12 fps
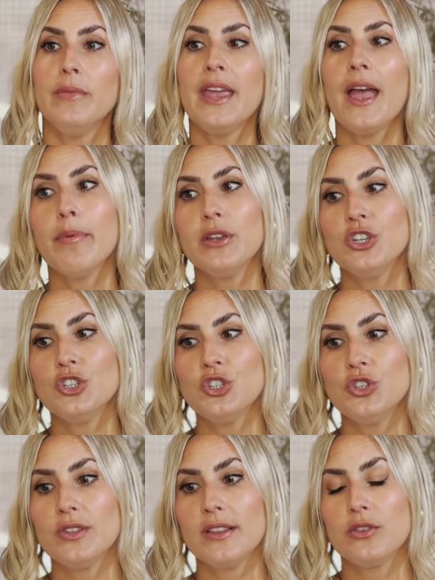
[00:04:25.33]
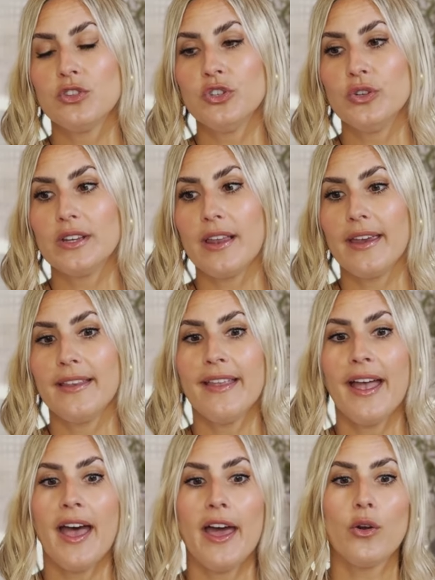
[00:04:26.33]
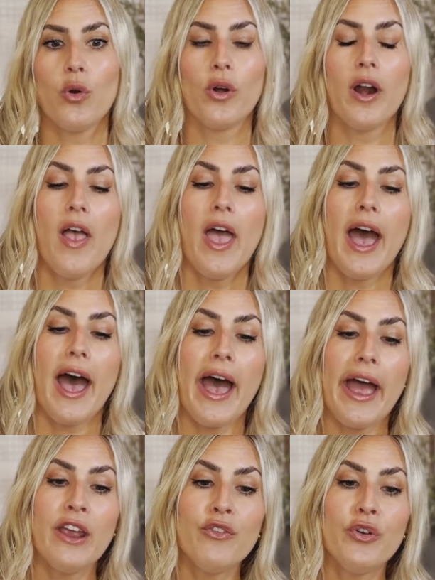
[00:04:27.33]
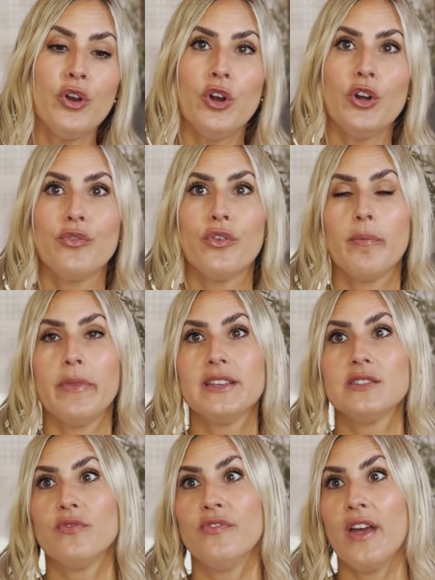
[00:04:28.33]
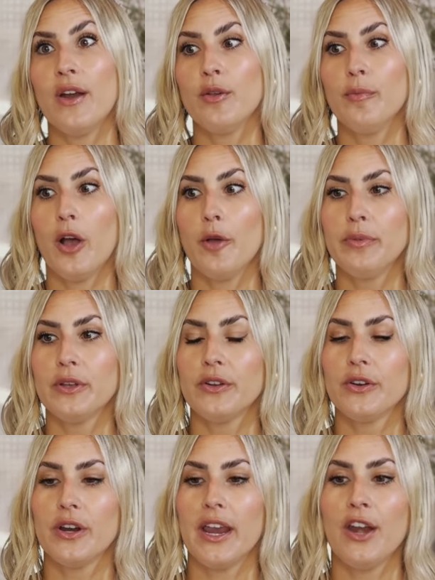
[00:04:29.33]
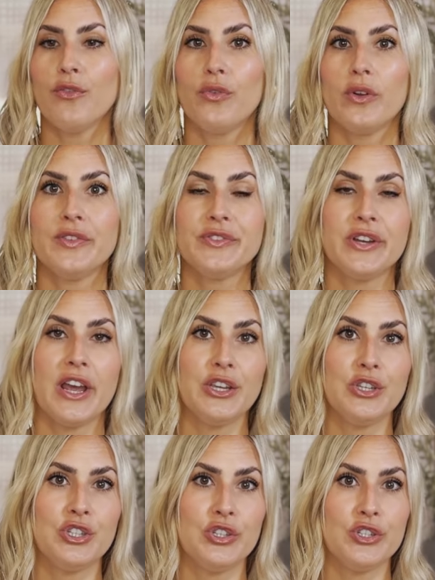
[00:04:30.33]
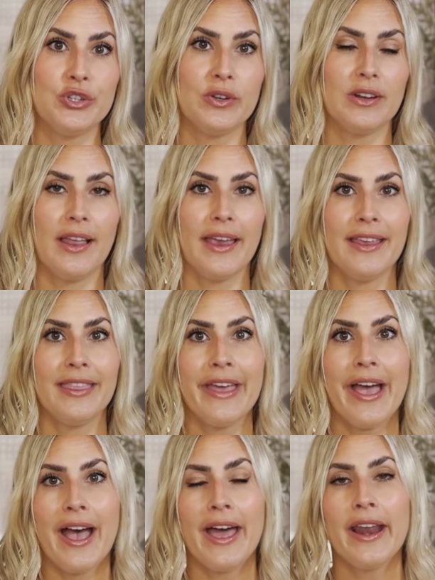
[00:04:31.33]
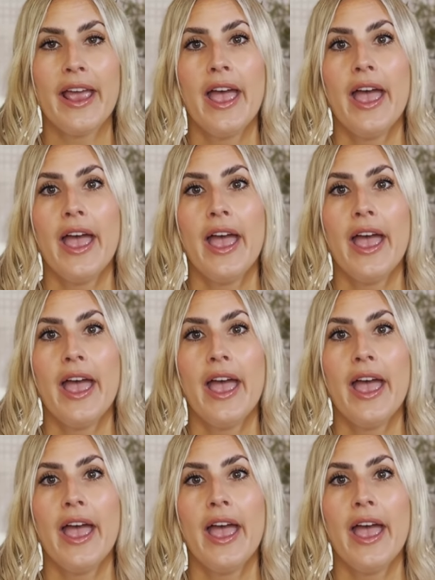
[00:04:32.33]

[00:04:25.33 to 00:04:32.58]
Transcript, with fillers: yeah, but you should do it like that, or I've heard from this very popular influencer that you should do it like that.